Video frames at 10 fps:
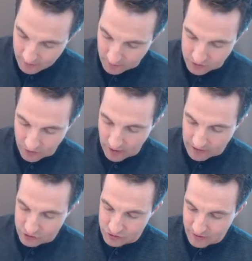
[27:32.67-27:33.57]
Here's our
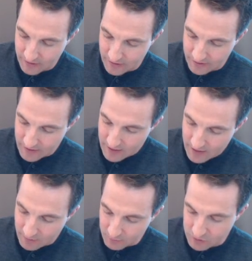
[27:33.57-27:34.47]
hydrogen ion,
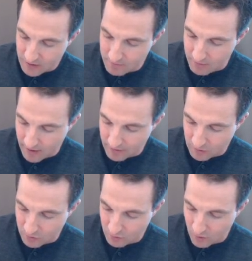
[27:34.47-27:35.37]
which can
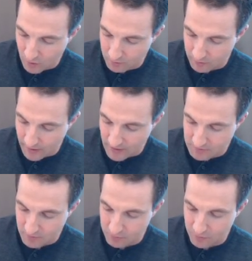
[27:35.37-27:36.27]
bind to our
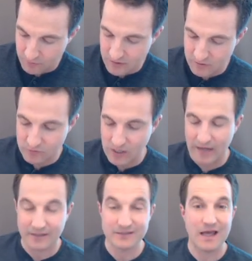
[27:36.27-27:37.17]
plasma proteins, which
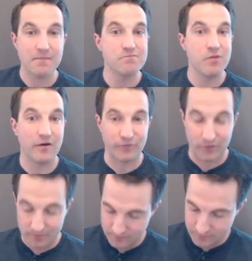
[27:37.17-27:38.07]
act as that buffer.